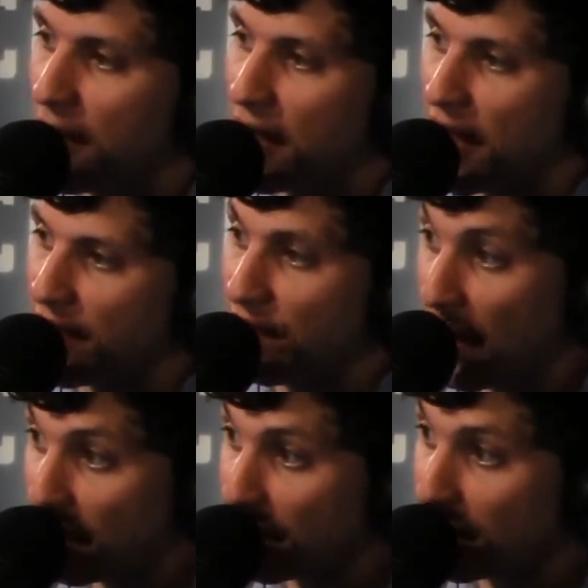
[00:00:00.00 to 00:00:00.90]
And
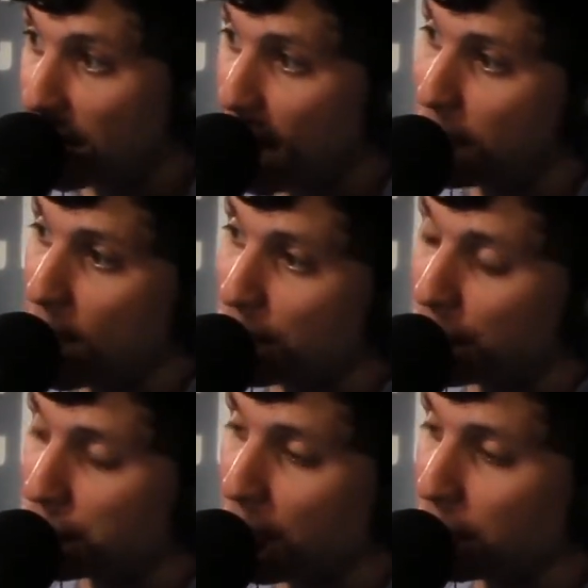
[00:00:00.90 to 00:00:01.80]
then now you have a
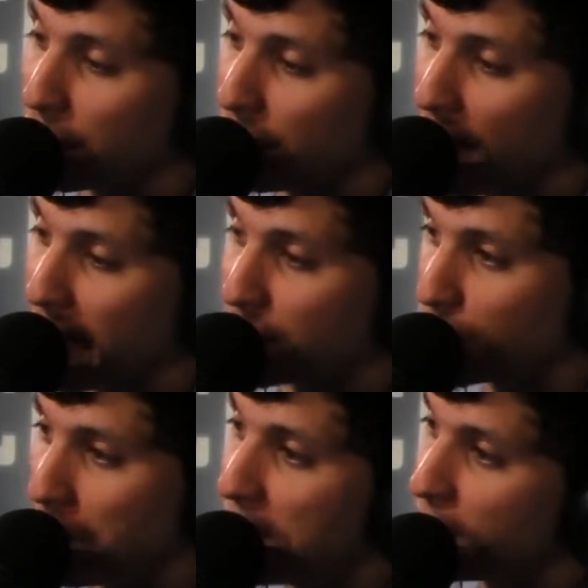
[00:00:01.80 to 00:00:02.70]
news article and
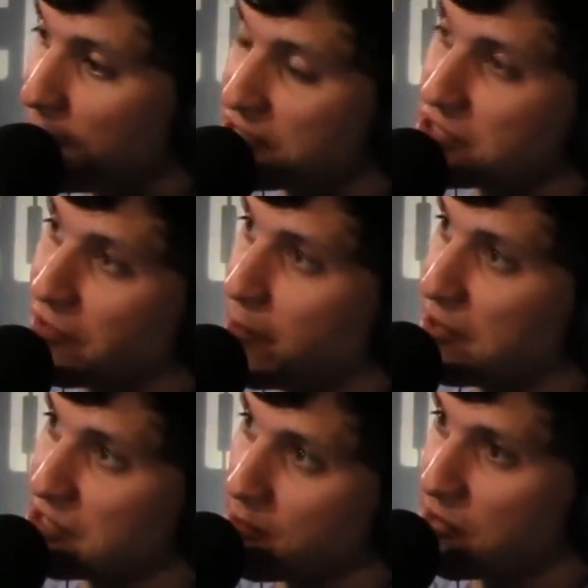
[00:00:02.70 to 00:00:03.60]
two opinion pieces
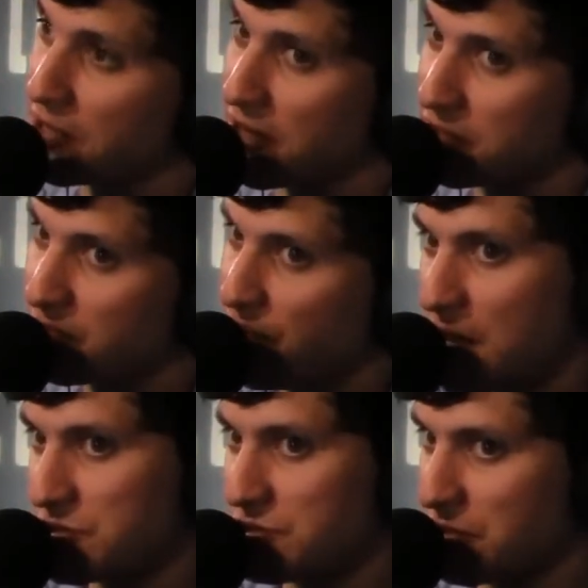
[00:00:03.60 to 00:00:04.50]
claiming something that's
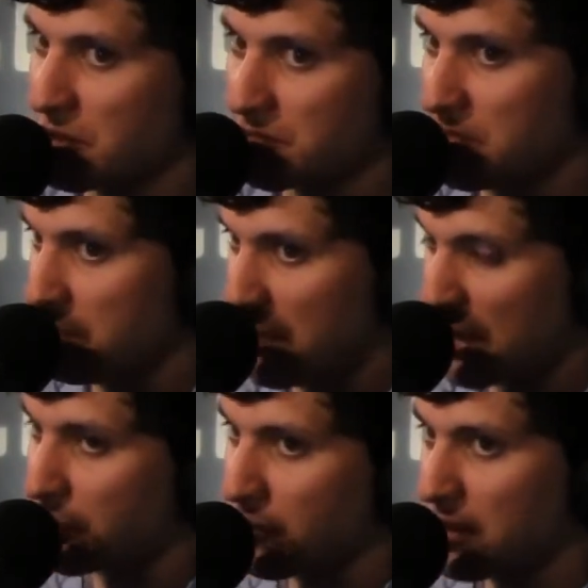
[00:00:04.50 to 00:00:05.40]
factually
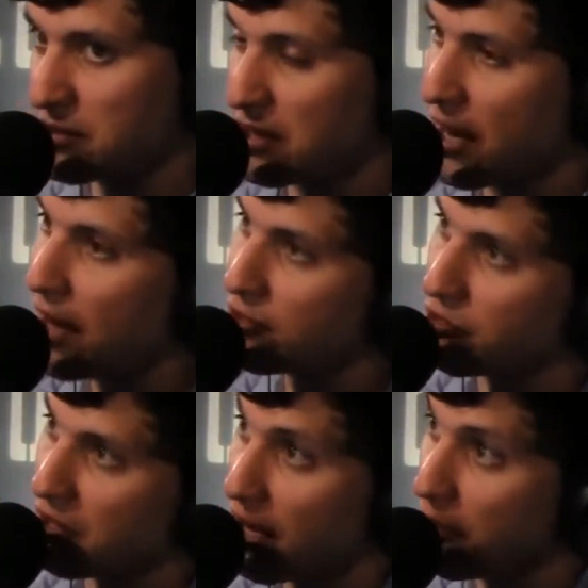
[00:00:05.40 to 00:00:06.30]
incorrect and
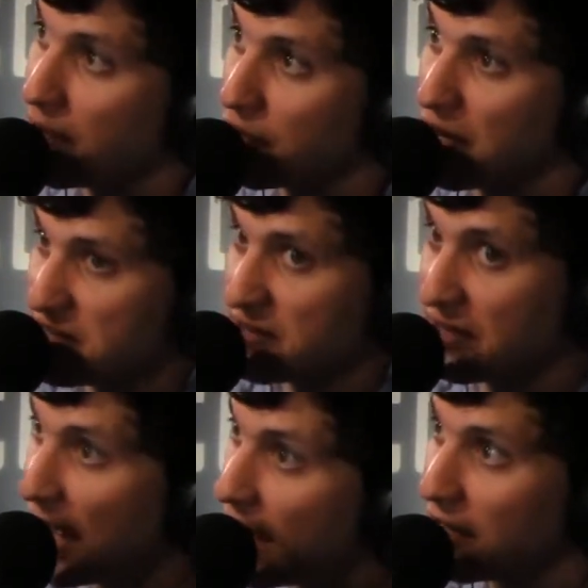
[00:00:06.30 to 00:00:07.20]
inaccurate. However, it's in
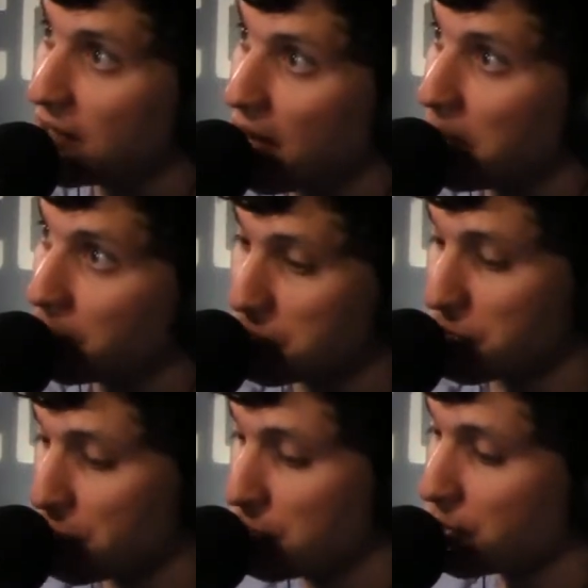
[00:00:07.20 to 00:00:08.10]
the canon now. There's
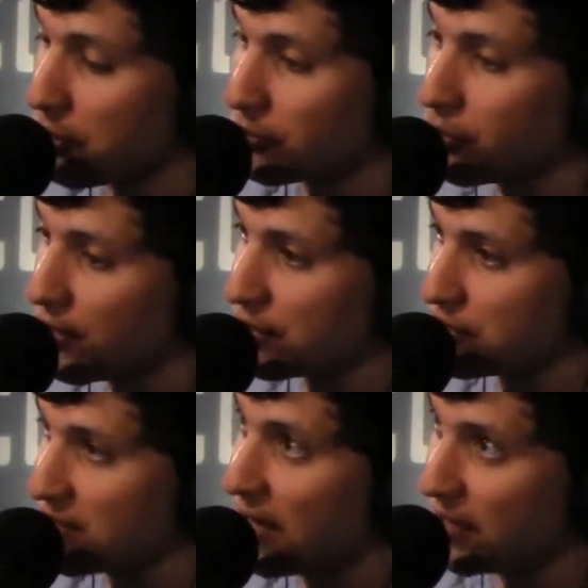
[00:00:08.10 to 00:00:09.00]
a news article that
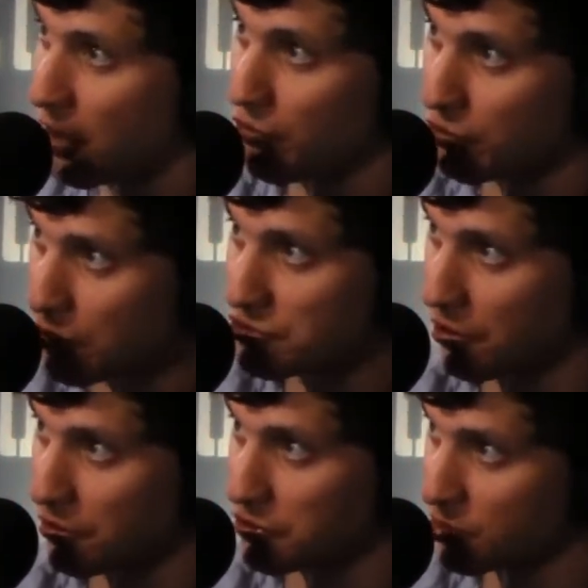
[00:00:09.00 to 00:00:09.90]
is citing other news
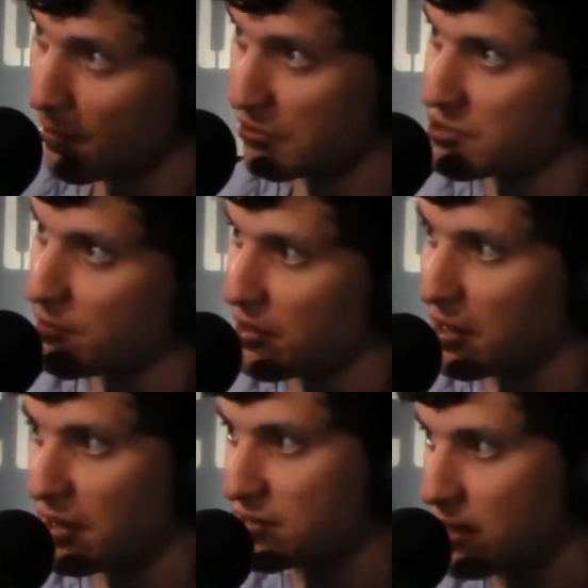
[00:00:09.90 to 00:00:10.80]
articles about
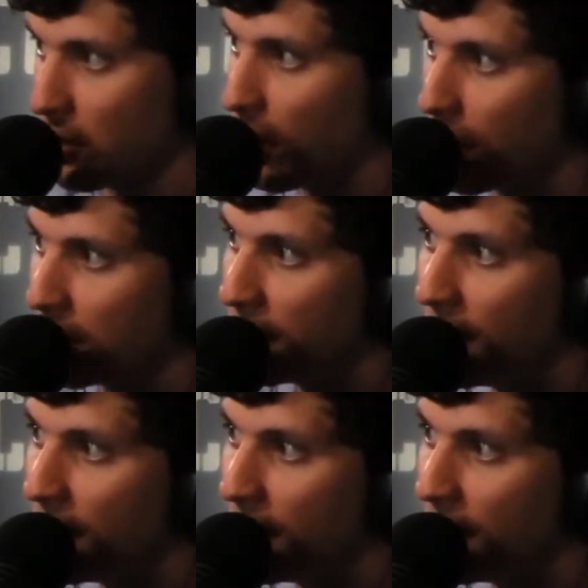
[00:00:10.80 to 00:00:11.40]
something, and it's kind of hard